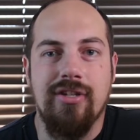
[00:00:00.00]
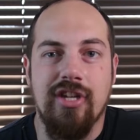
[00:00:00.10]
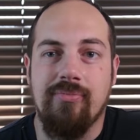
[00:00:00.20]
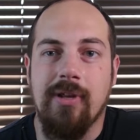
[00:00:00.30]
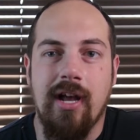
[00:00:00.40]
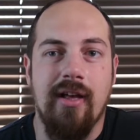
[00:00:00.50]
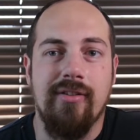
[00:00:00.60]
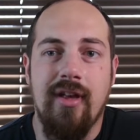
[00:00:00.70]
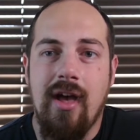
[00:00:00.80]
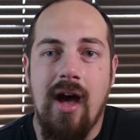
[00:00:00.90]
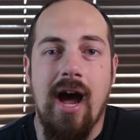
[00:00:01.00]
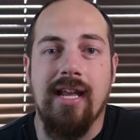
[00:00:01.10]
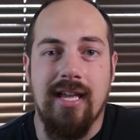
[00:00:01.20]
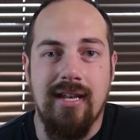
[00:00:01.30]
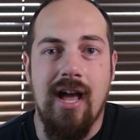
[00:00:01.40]
just because I
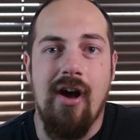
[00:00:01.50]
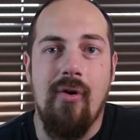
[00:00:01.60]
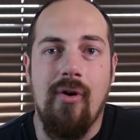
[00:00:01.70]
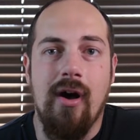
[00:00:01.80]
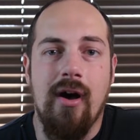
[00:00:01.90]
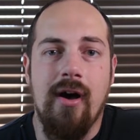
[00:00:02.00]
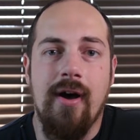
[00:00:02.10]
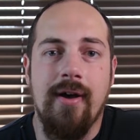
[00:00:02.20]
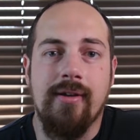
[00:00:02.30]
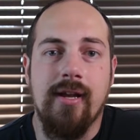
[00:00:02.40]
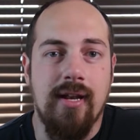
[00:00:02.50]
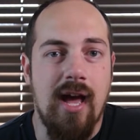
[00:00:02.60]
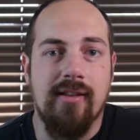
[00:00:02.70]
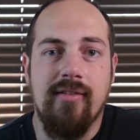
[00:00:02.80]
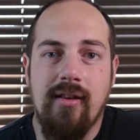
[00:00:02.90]
can now
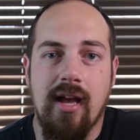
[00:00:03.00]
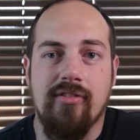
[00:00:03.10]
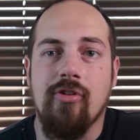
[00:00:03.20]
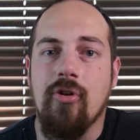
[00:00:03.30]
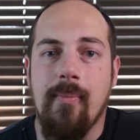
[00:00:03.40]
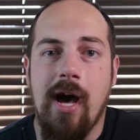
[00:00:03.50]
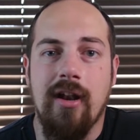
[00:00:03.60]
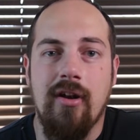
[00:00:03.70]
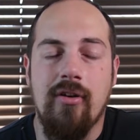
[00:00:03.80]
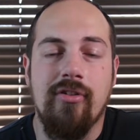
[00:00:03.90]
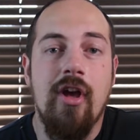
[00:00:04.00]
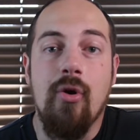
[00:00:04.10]
connect external monitors,